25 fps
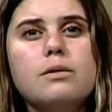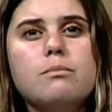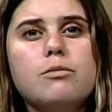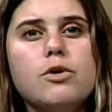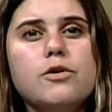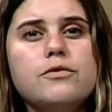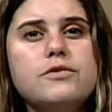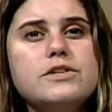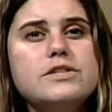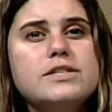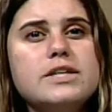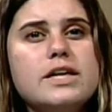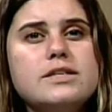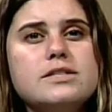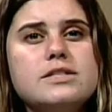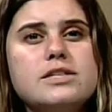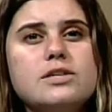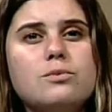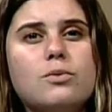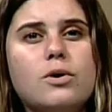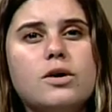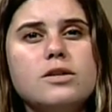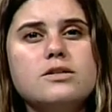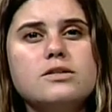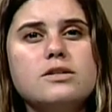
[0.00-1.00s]
Murphy says
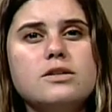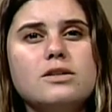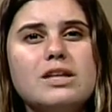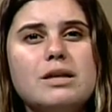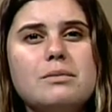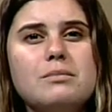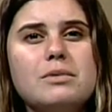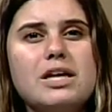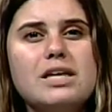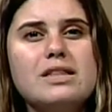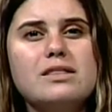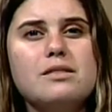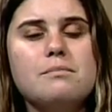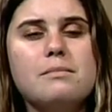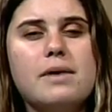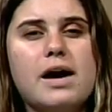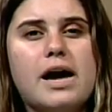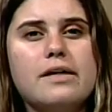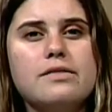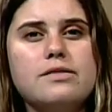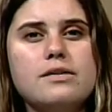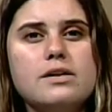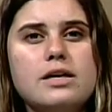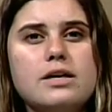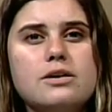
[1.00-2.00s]
he wants to eliminate the
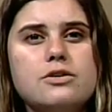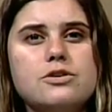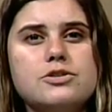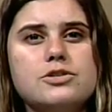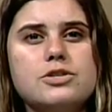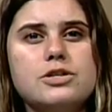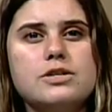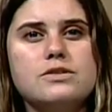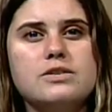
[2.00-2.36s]
math and English